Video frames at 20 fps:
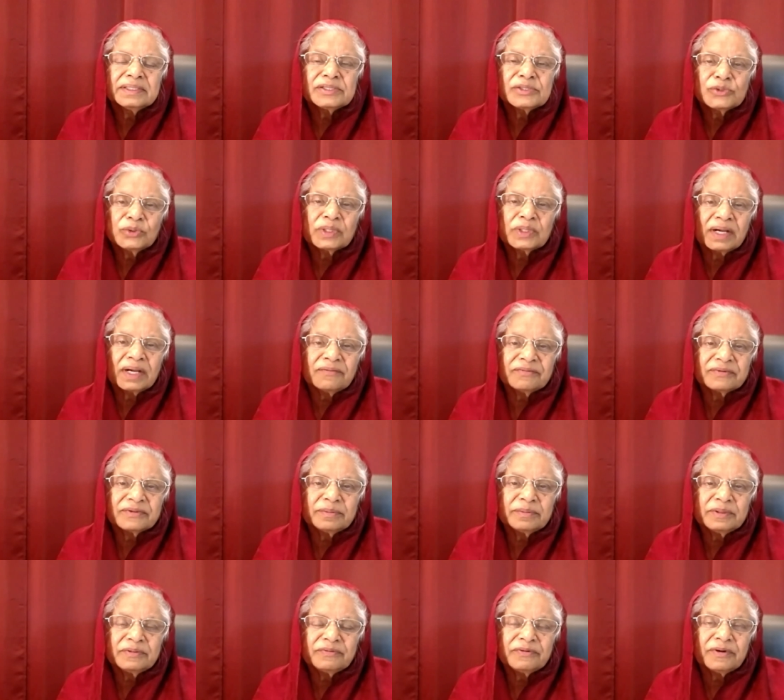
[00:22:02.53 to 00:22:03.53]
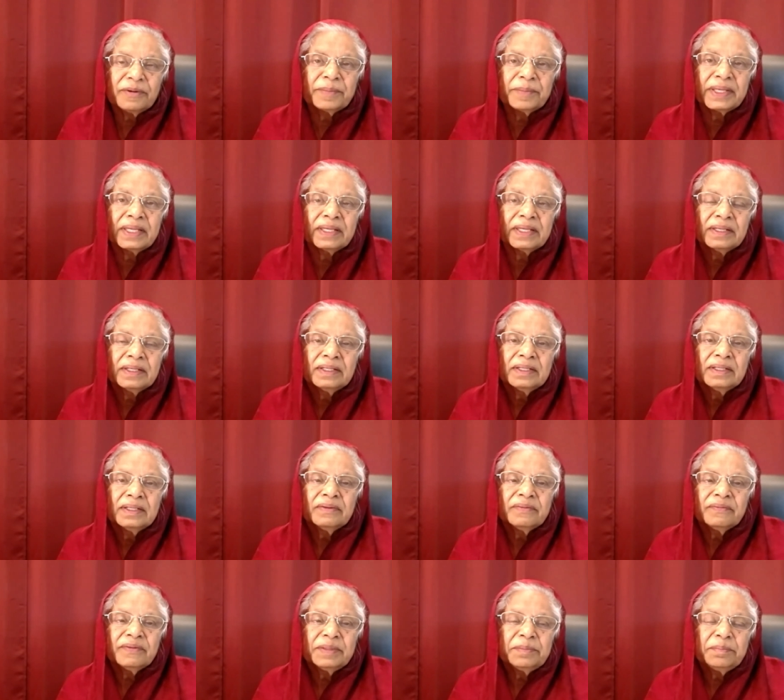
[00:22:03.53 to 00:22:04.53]
It's too comfortable for me.
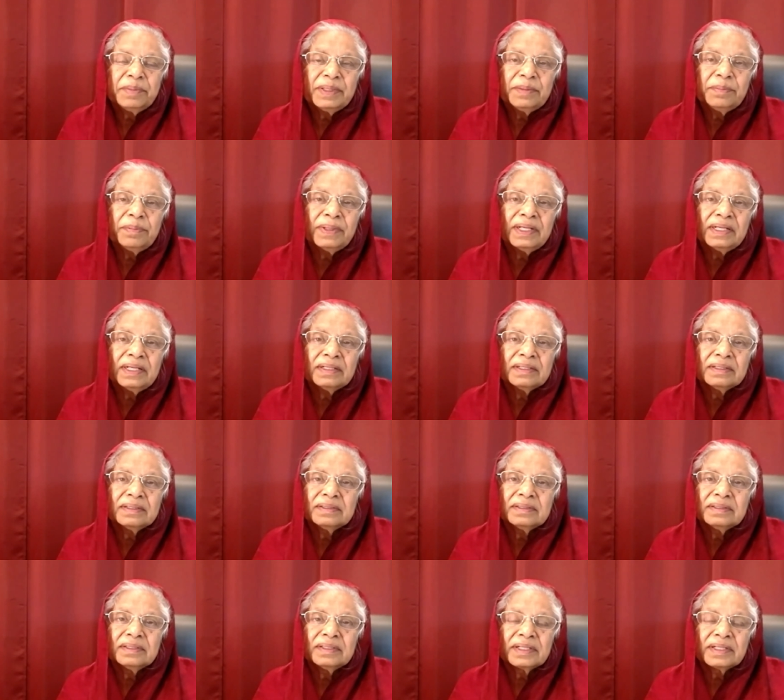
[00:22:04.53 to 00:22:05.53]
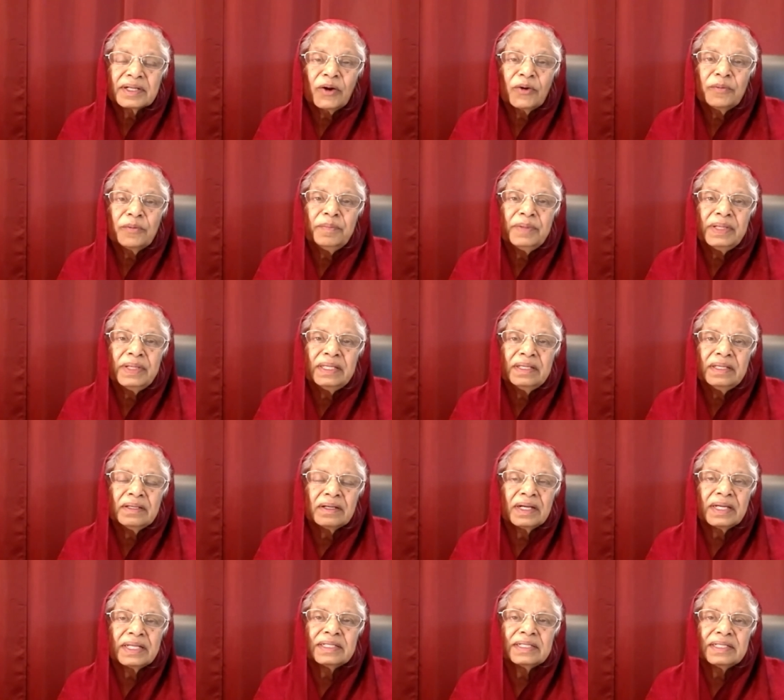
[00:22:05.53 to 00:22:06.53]
When people around
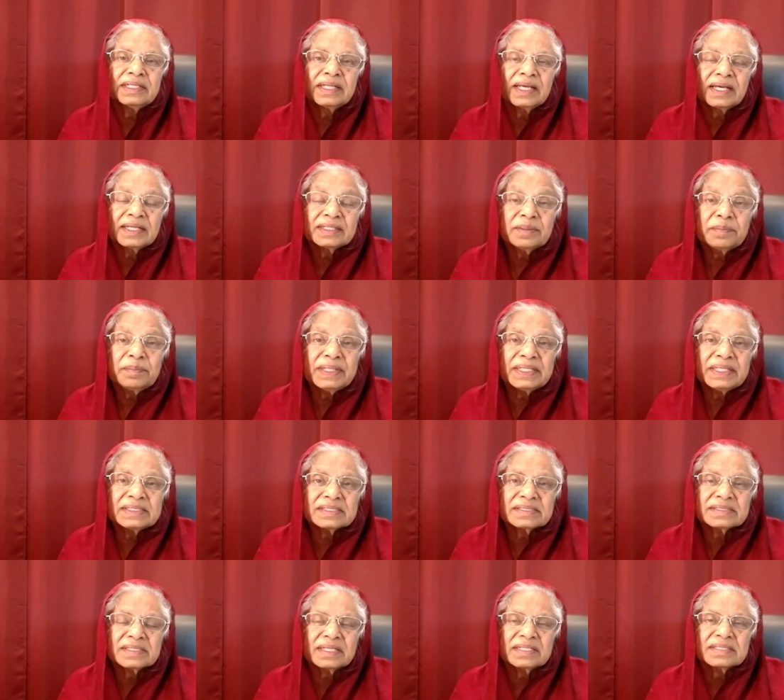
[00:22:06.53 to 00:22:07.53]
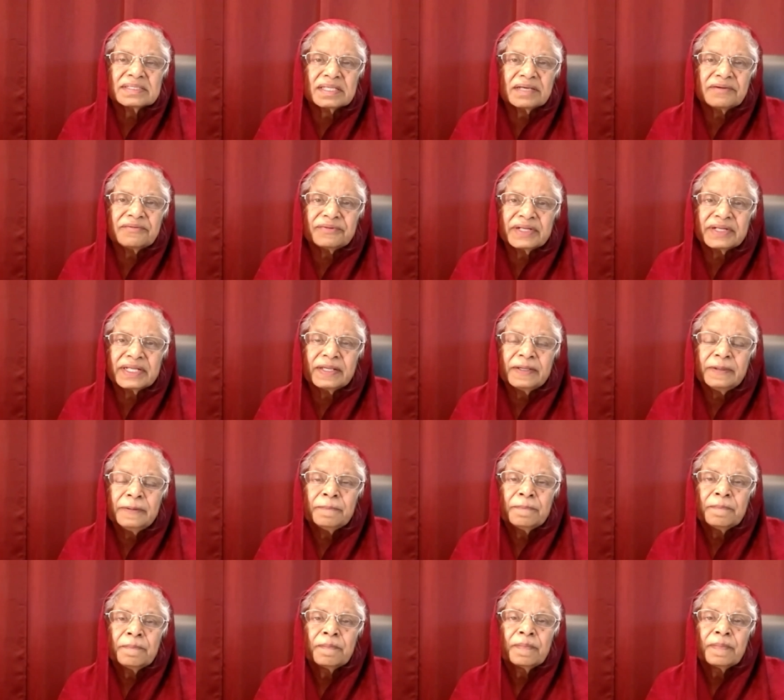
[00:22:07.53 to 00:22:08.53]
me and in other places are suffering
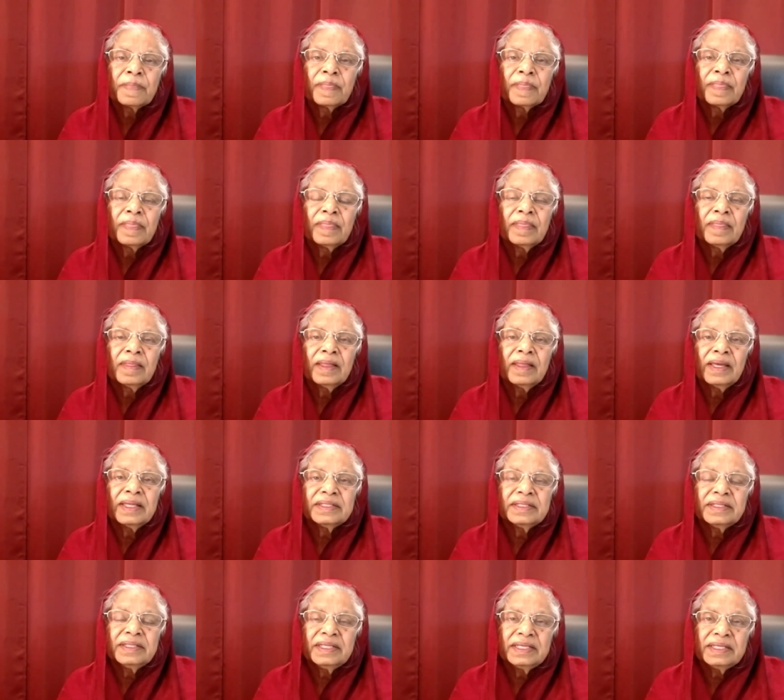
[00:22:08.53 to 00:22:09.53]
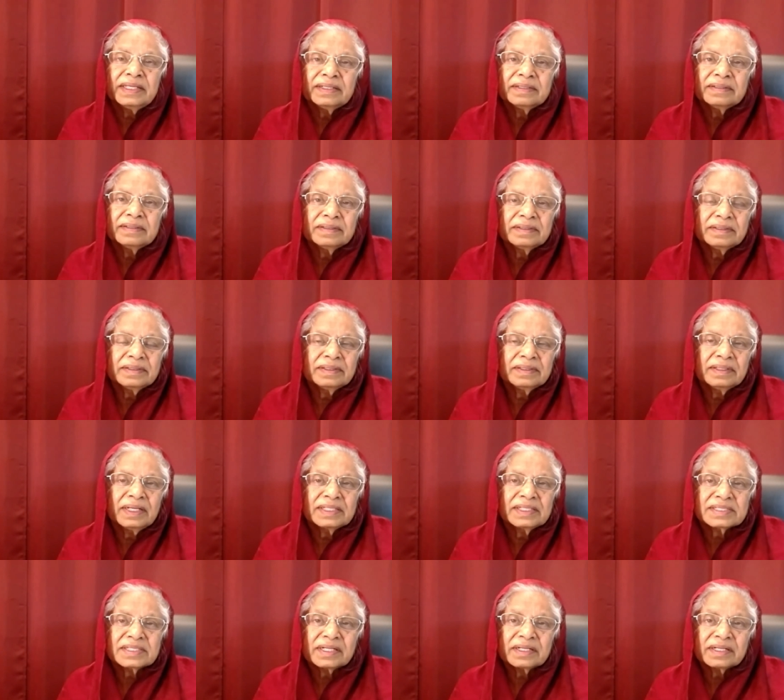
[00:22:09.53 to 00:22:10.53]
and they
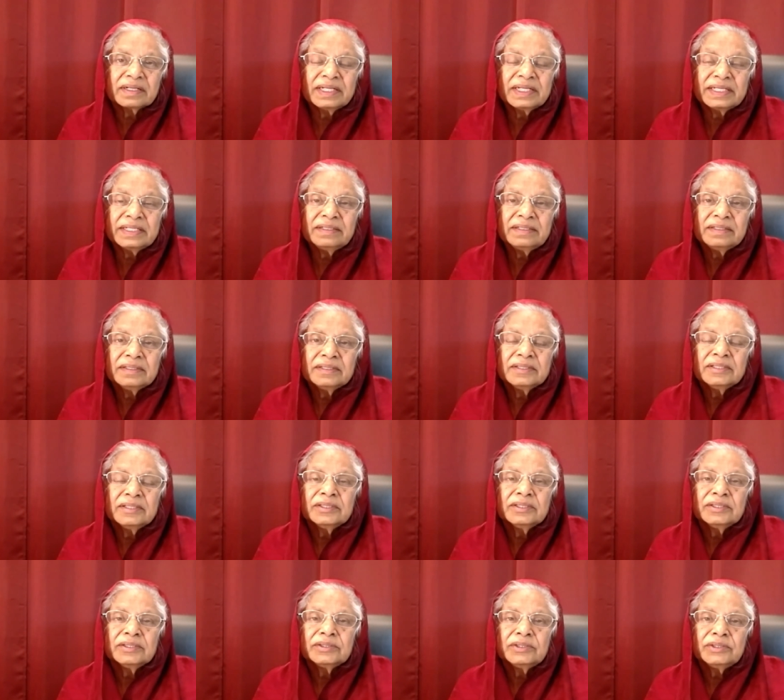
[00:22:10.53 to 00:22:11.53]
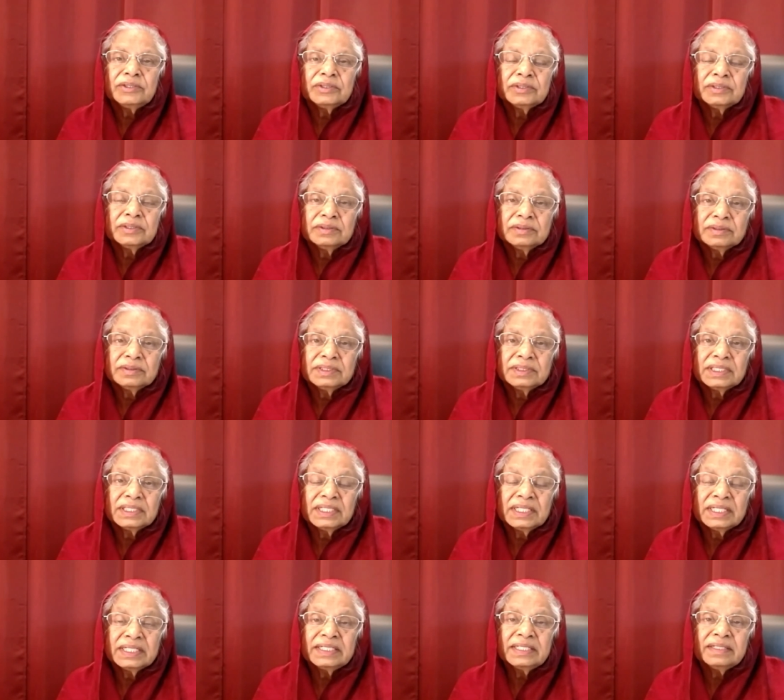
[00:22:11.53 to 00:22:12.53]
are struggling to
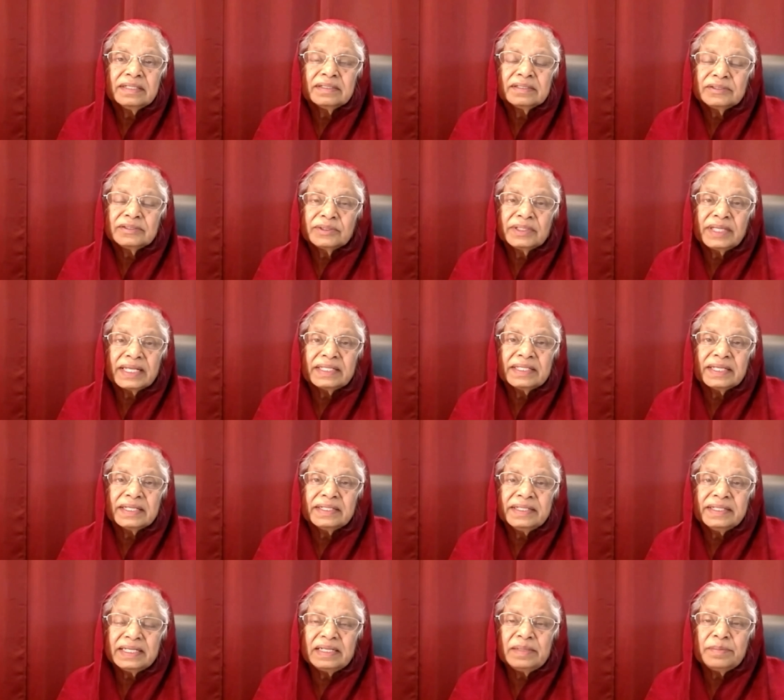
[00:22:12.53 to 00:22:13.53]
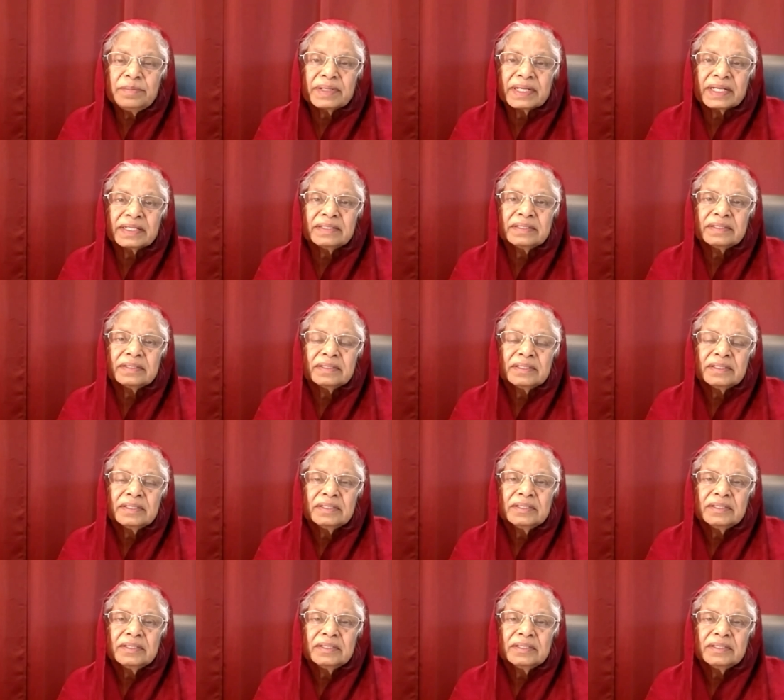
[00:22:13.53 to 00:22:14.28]
earn, to get their daily bread.